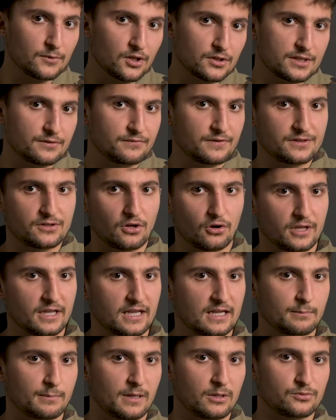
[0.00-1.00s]
not even
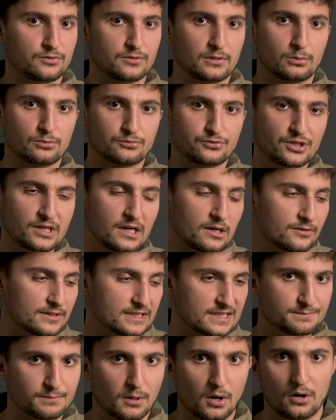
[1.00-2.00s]
talking about trigger
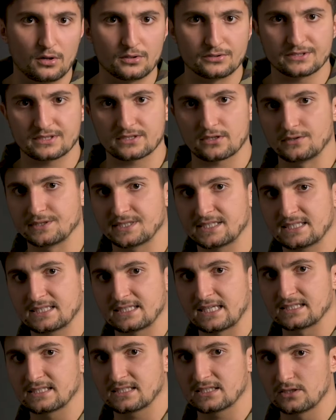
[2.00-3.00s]
response,
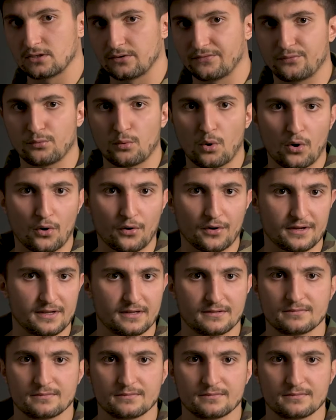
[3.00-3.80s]
consistency of work